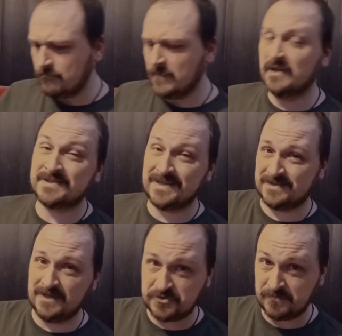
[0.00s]

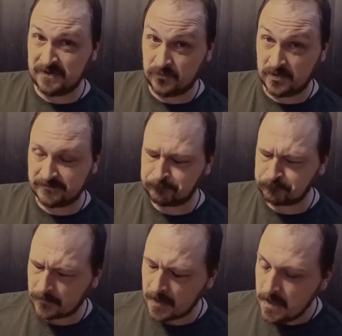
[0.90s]
Assassination being one of
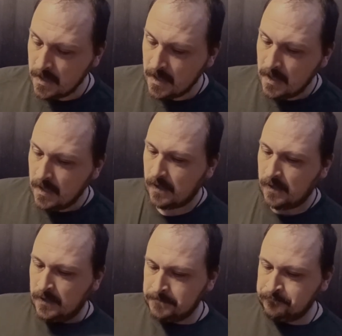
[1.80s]

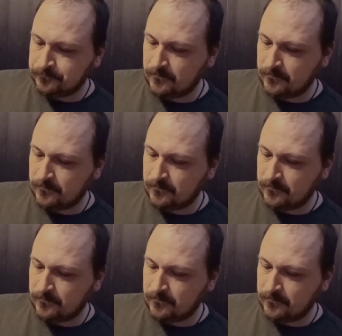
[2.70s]
them.